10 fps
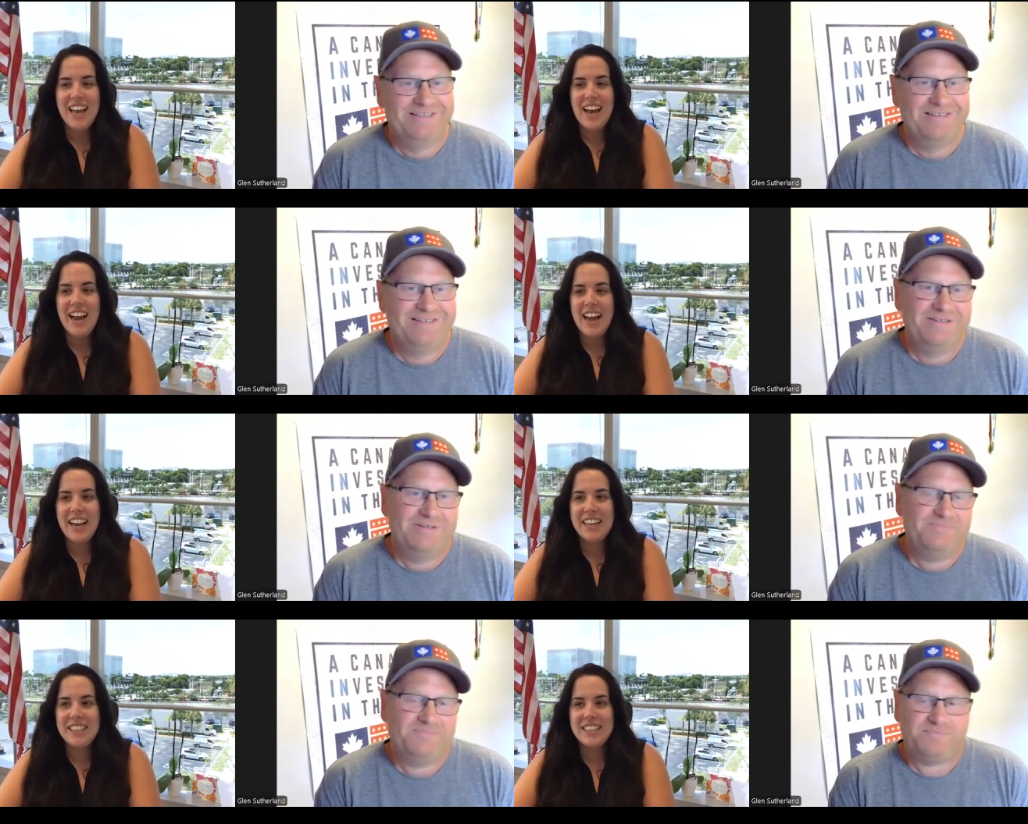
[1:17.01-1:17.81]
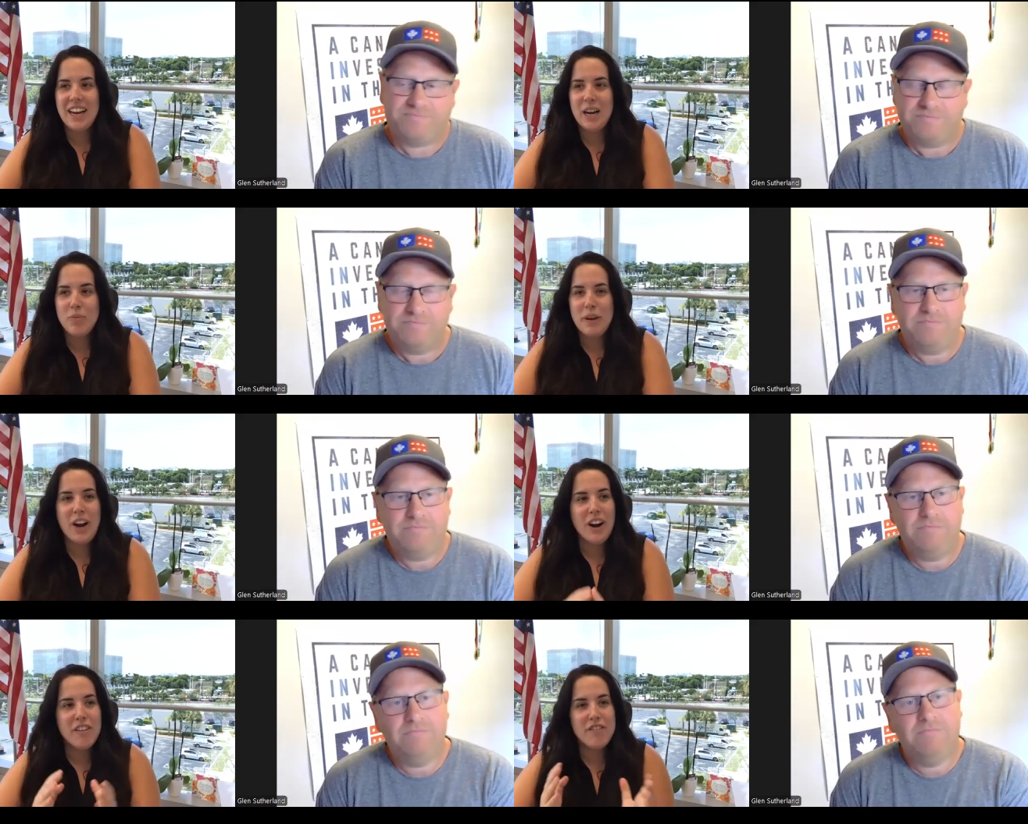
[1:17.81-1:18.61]
Speaker 1: And uh, we
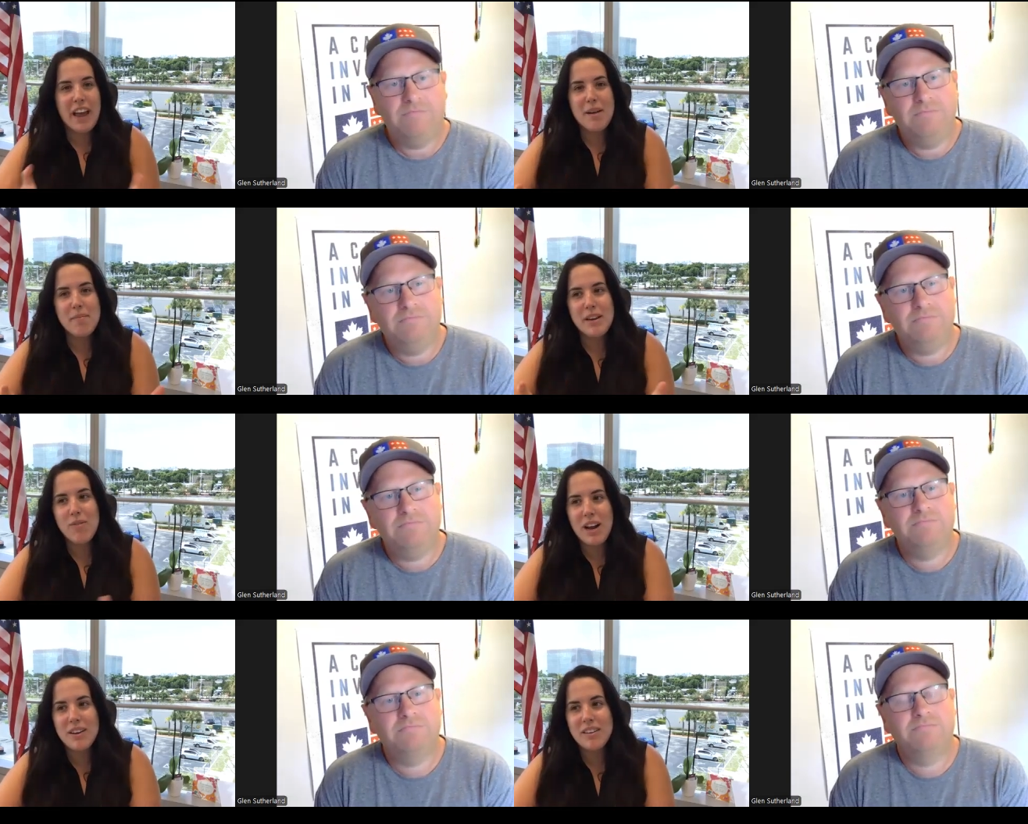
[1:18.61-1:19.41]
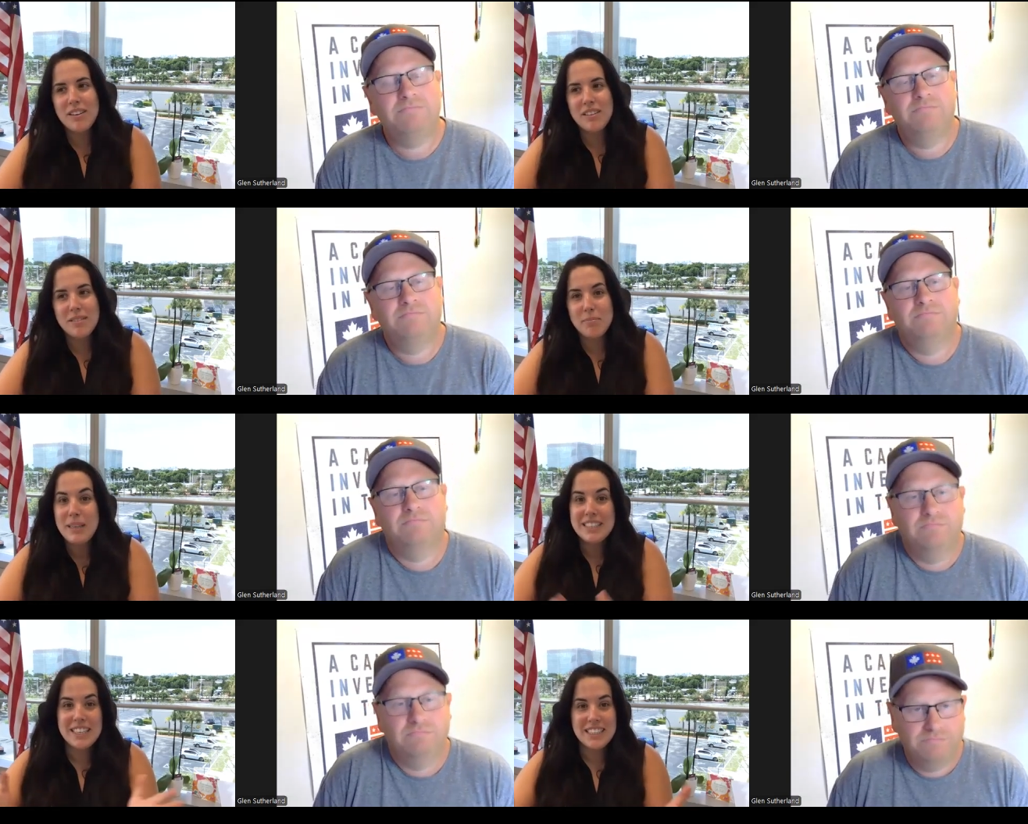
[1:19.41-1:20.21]
are a family run
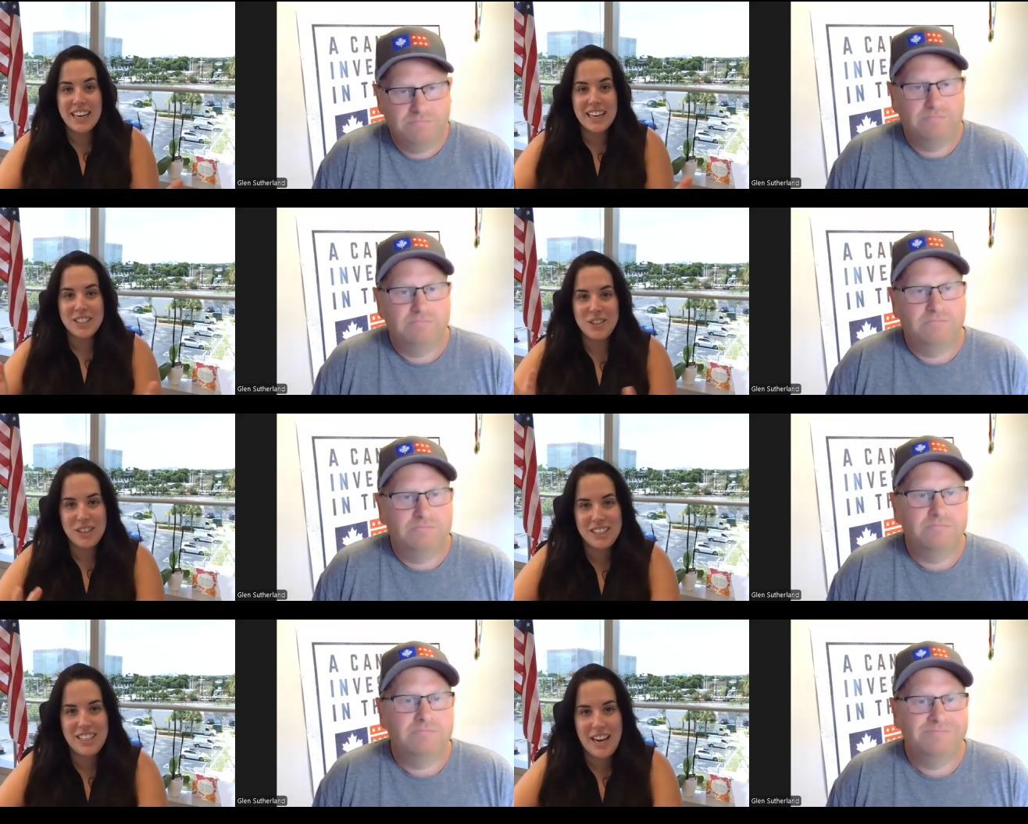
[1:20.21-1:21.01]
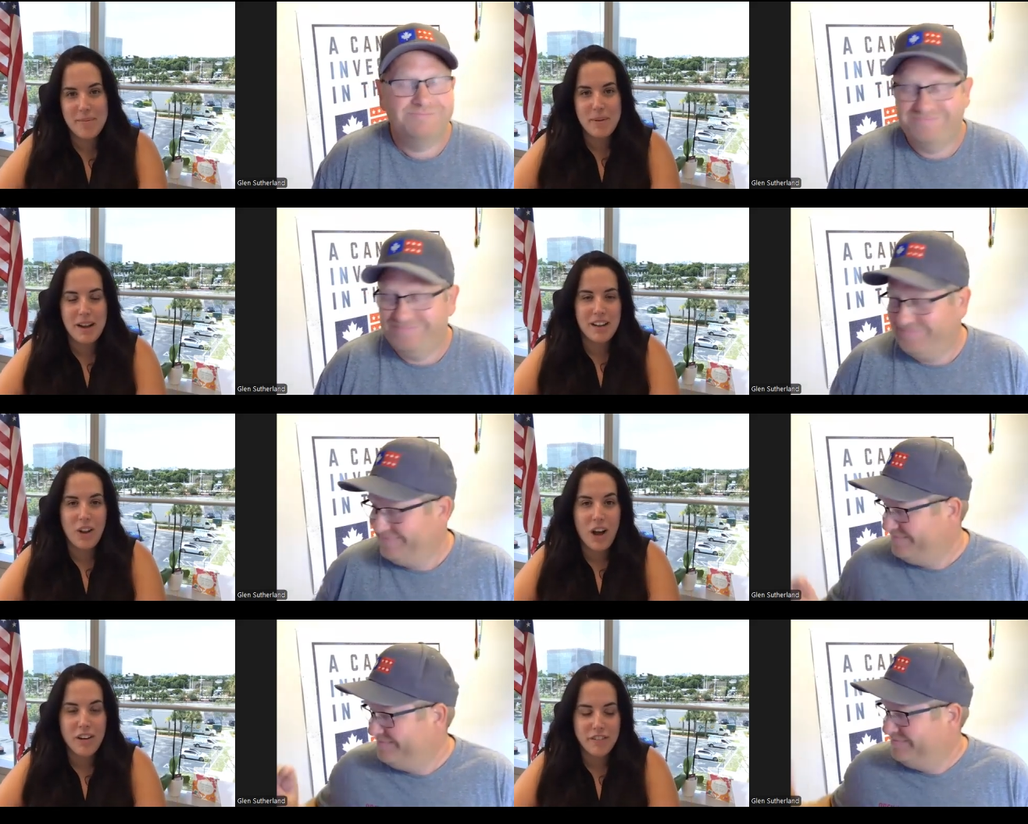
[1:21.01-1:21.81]
business, I guess you could say,
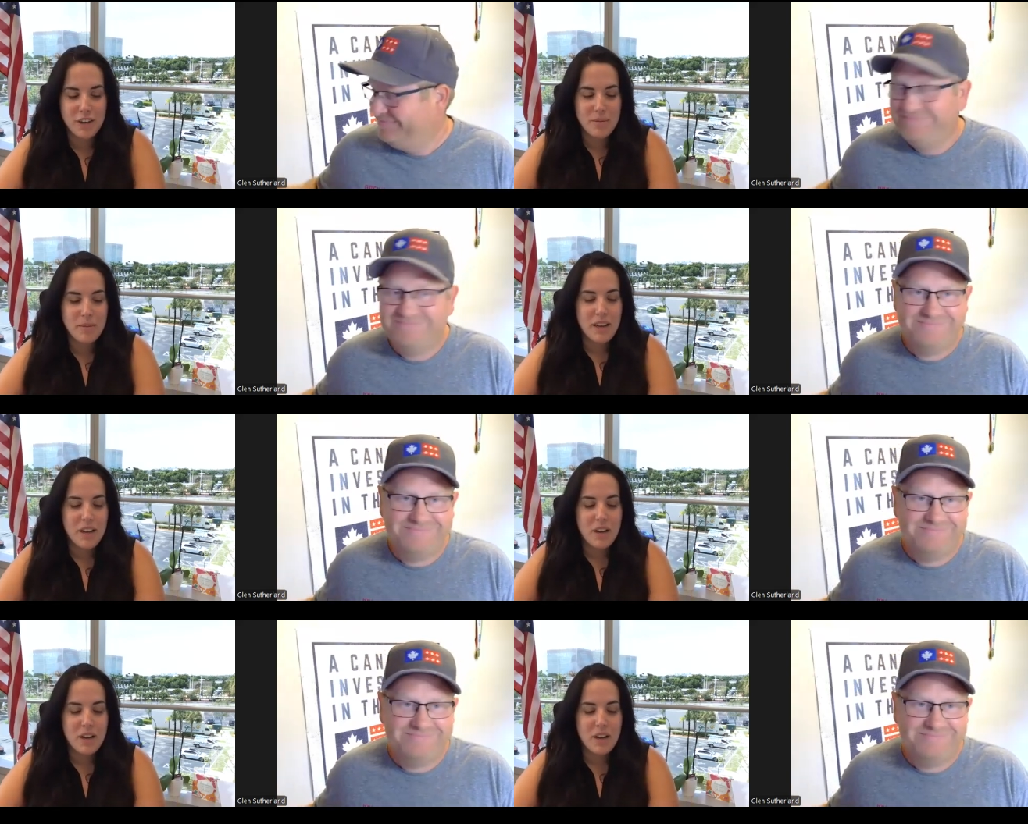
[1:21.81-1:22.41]
law firm.